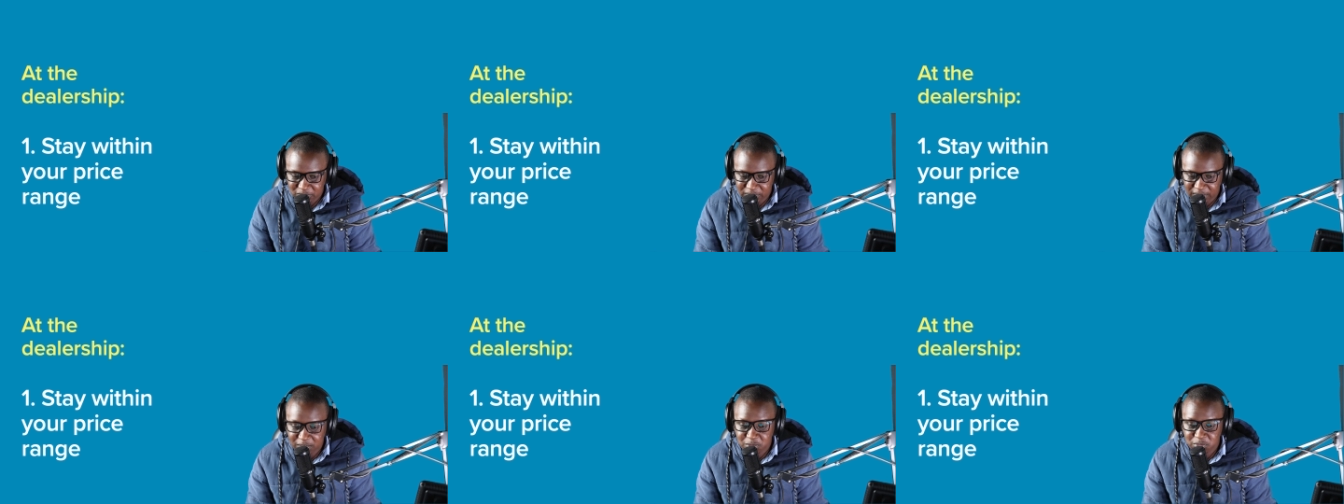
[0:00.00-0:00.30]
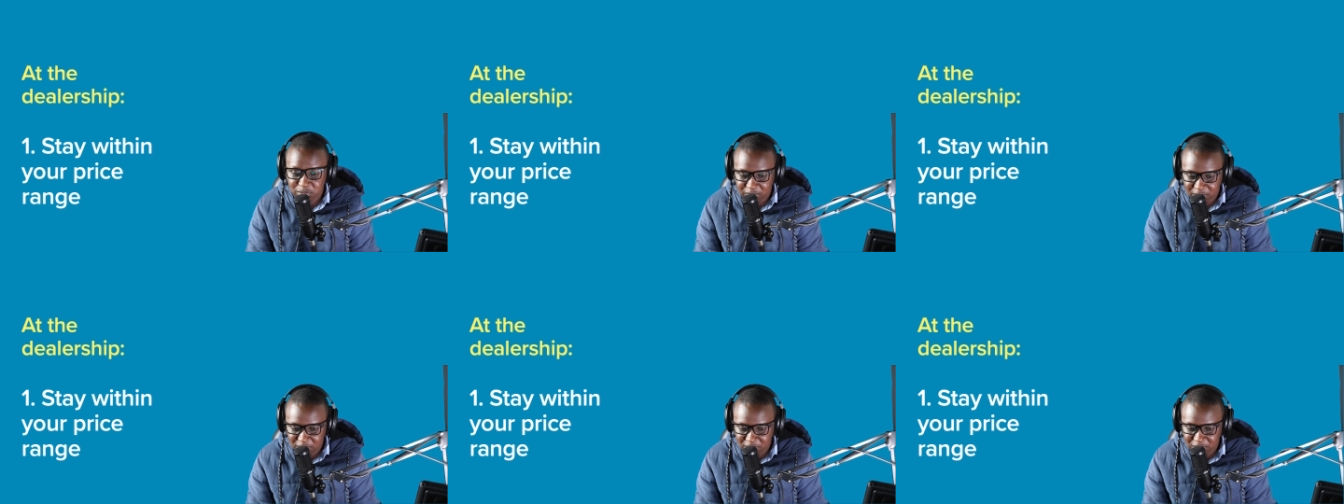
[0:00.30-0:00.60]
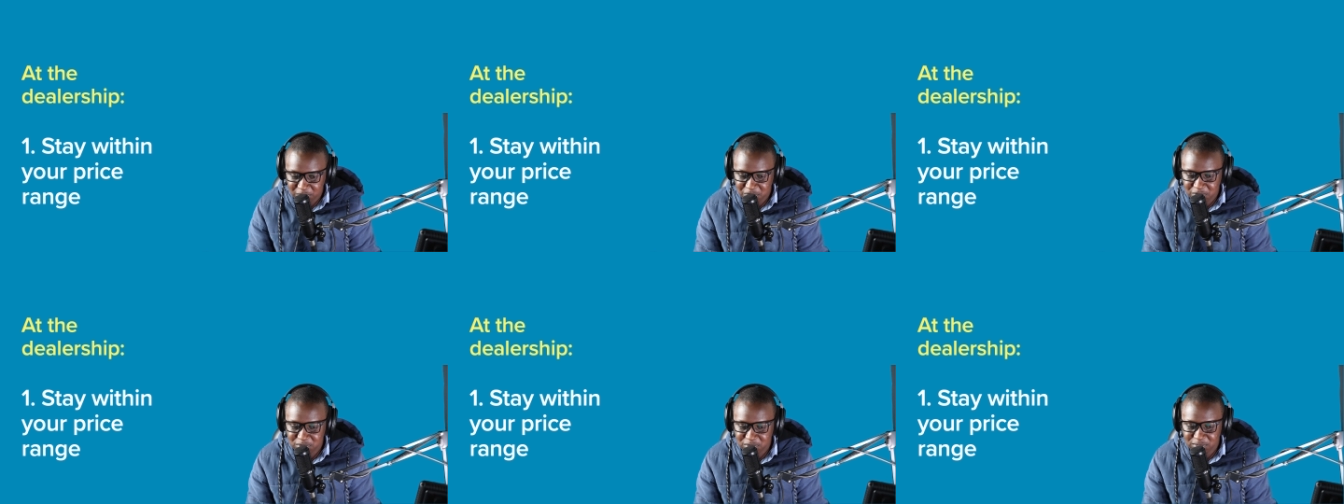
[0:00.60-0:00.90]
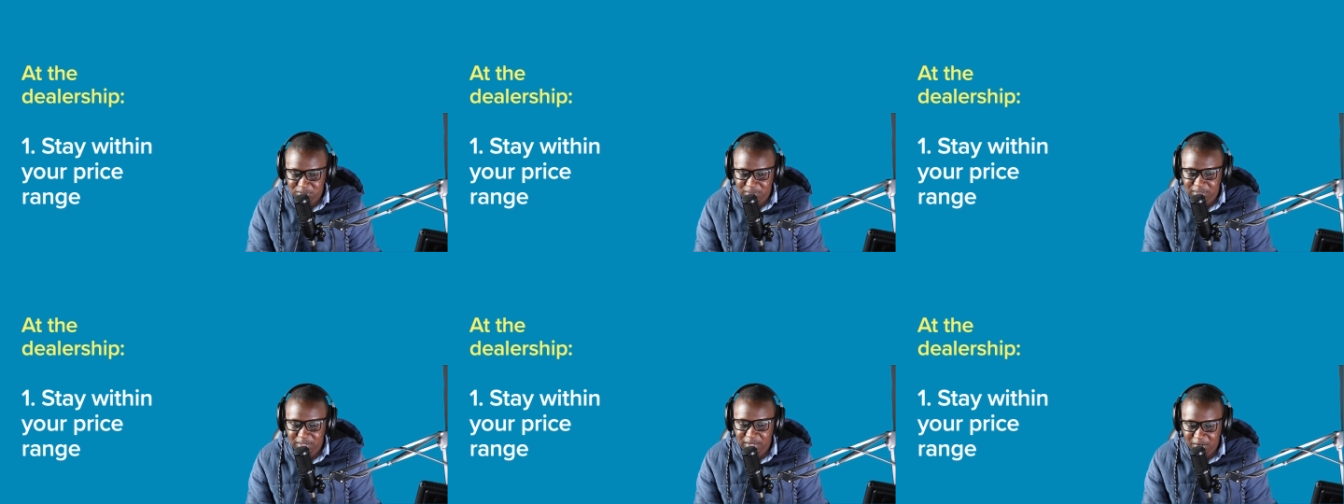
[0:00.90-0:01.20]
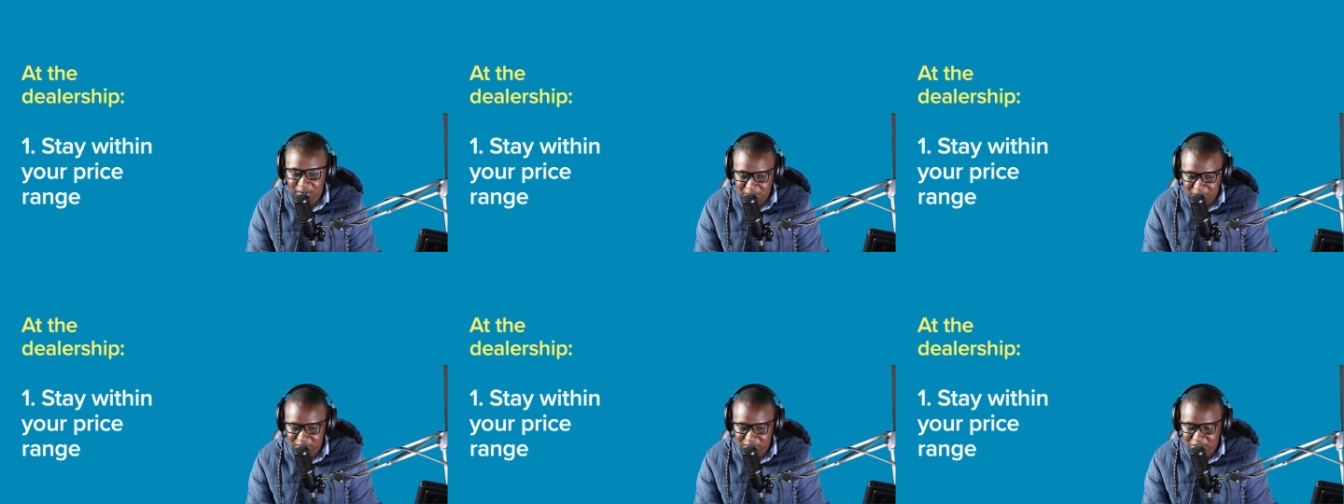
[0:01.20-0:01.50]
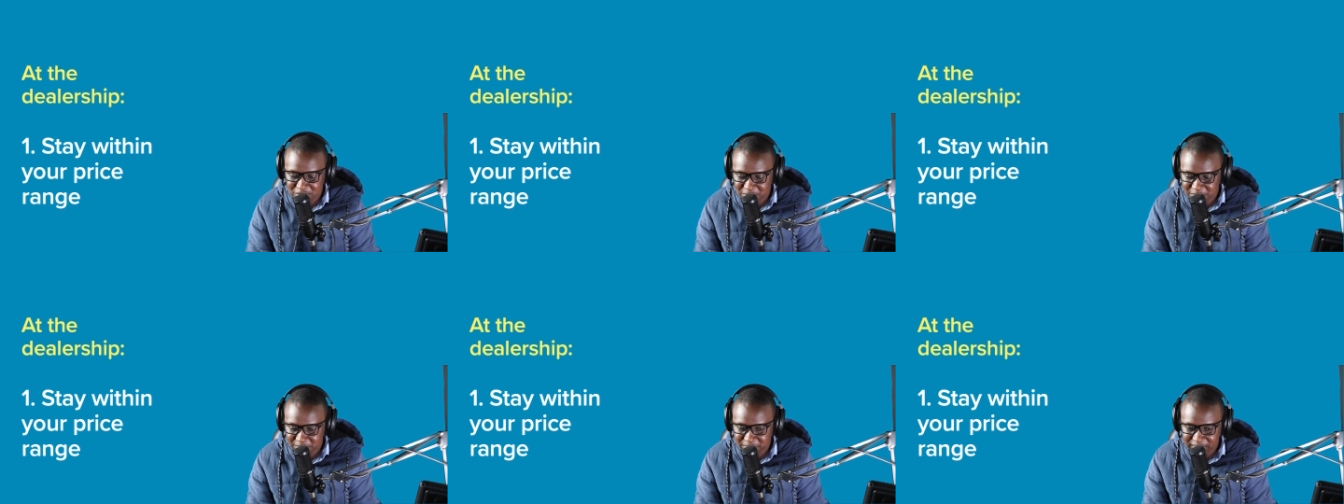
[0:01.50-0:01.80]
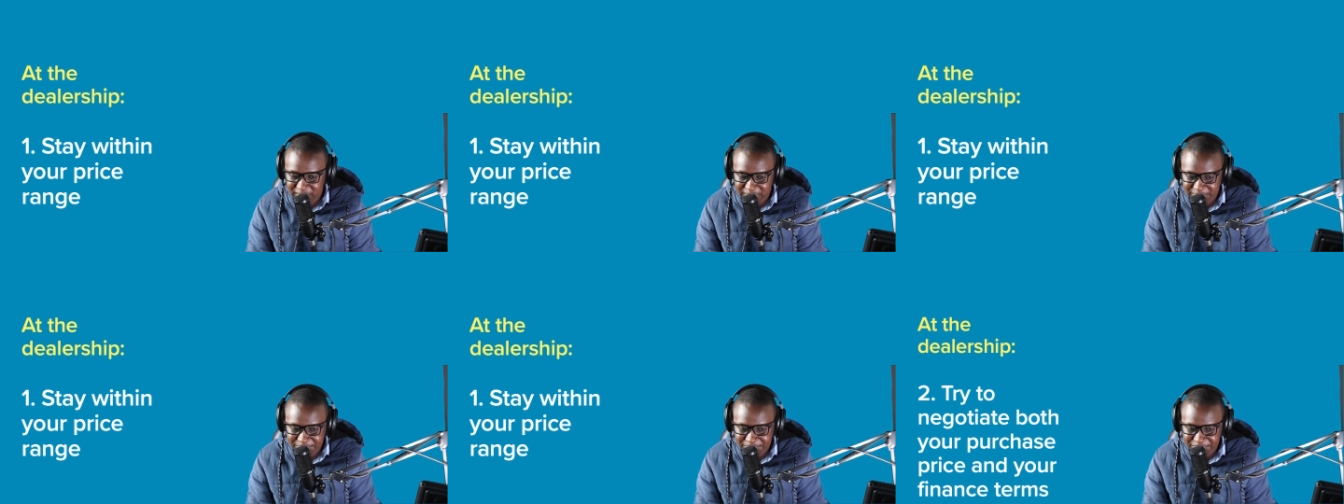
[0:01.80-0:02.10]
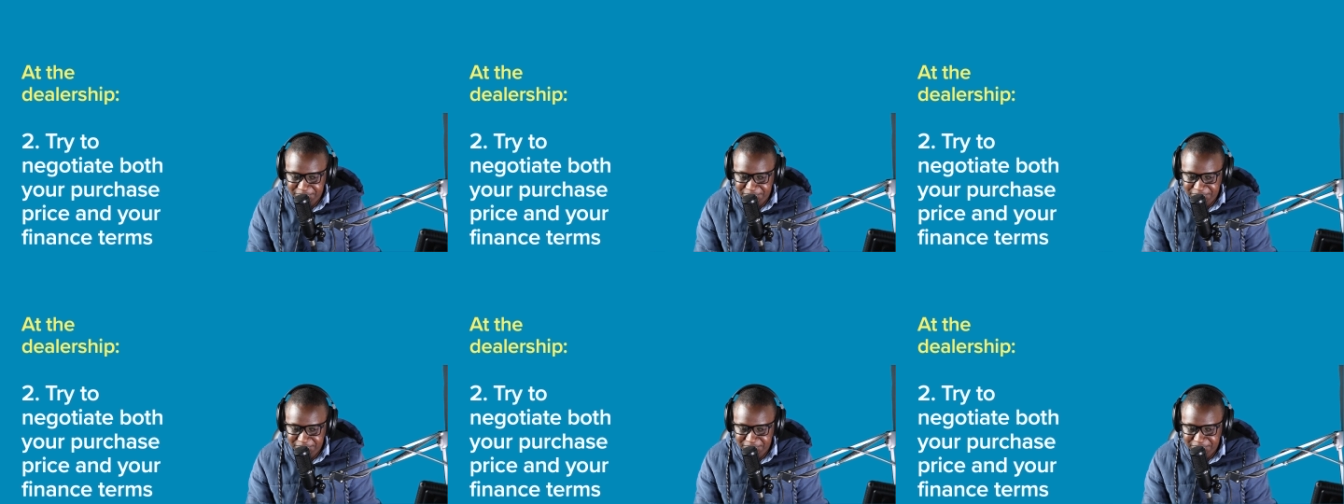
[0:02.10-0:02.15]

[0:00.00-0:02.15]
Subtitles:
that will cost you a lot to pay.